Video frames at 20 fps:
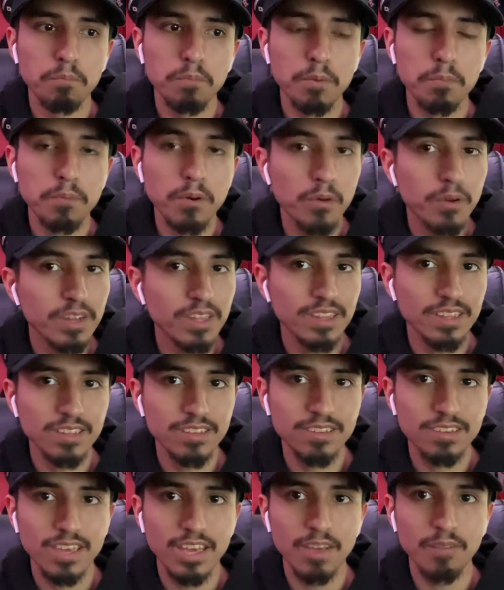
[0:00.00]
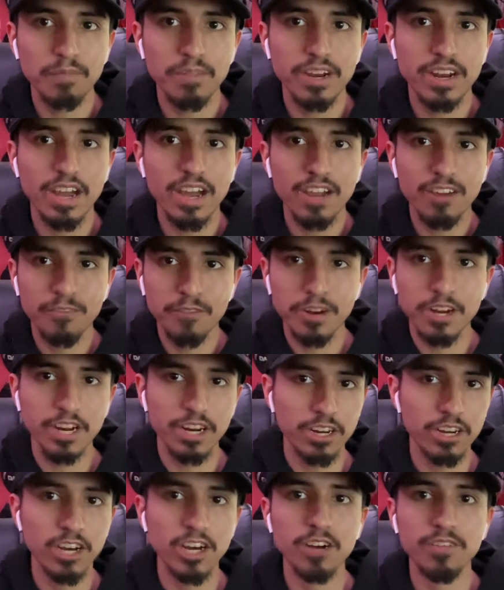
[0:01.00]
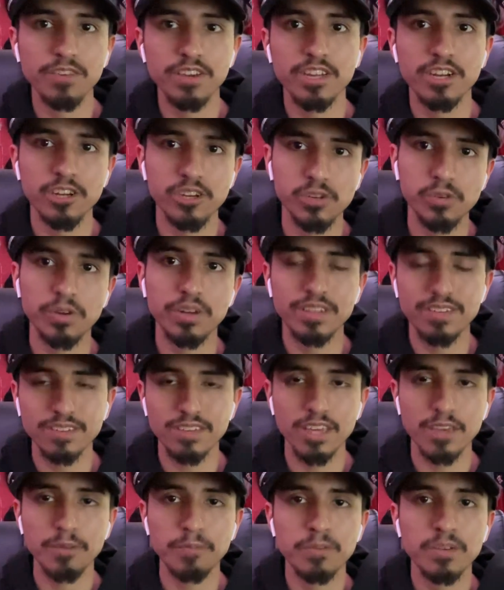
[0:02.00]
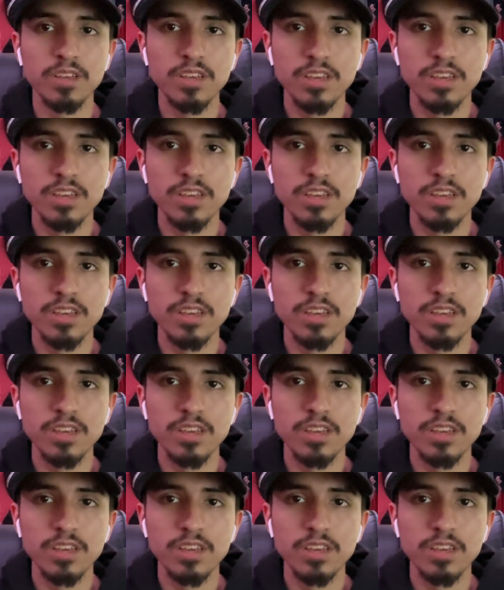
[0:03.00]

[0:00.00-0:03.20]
promoting this game that I really love and enjoy this game.